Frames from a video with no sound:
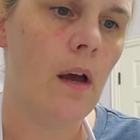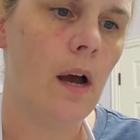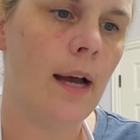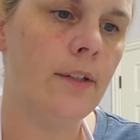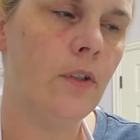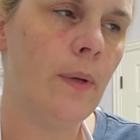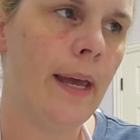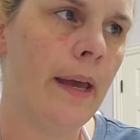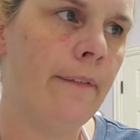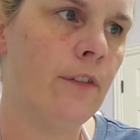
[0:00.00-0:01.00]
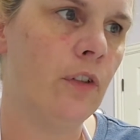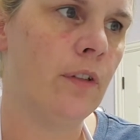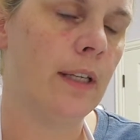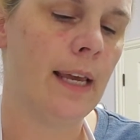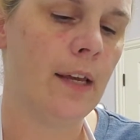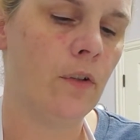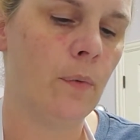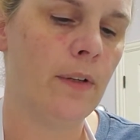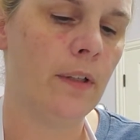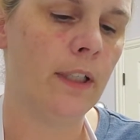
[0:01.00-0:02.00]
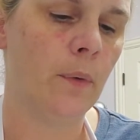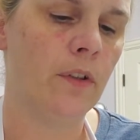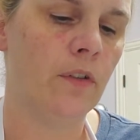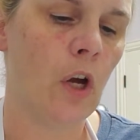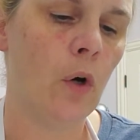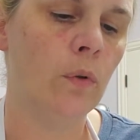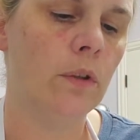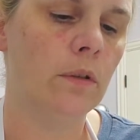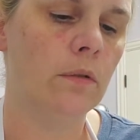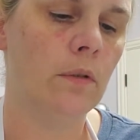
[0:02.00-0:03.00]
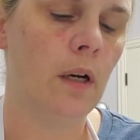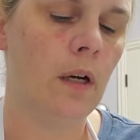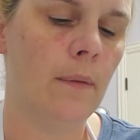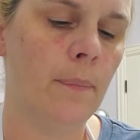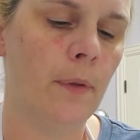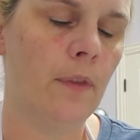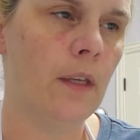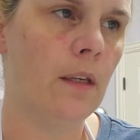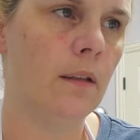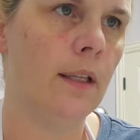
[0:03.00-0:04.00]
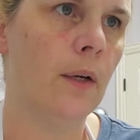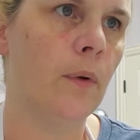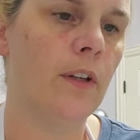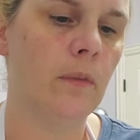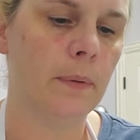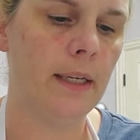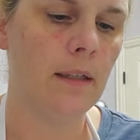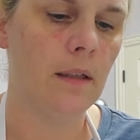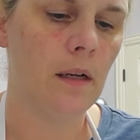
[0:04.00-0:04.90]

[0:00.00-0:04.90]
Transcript: I do have just the KS Resin Liquid Stone, but the Liquidity Split